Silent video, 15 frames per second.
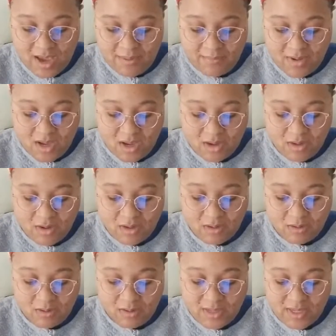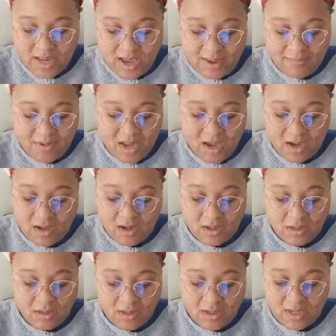not going to
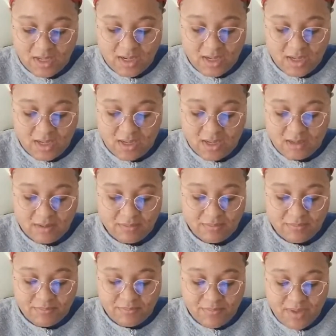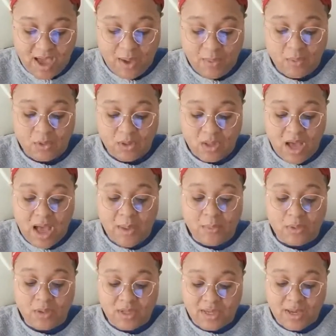look at I will
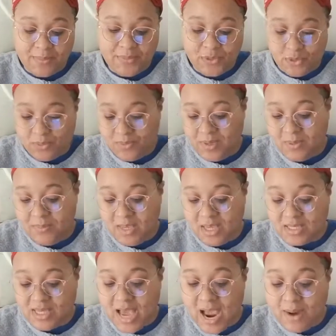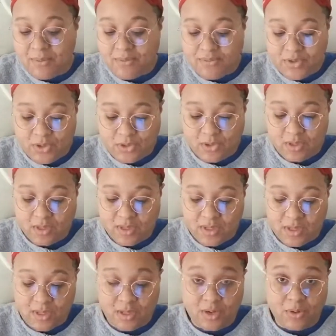look up Soompi, because I refuse to look
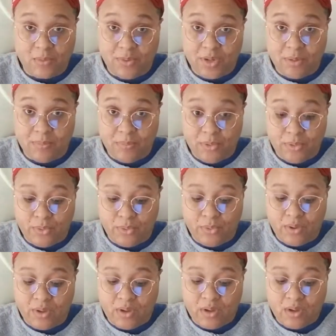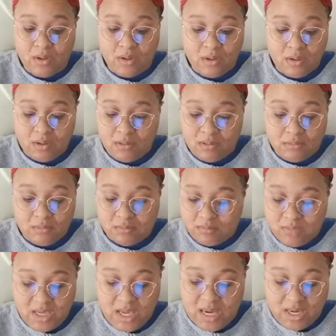at a Korea Boo
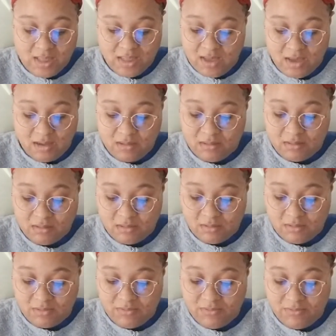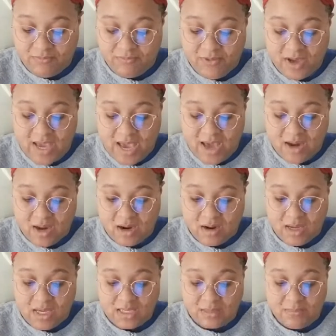anything. Fuck out of here.
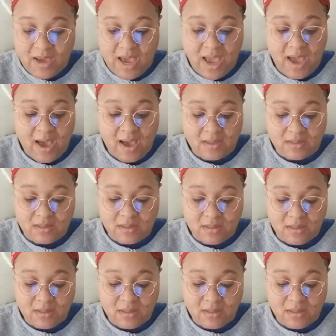Kiss my ass.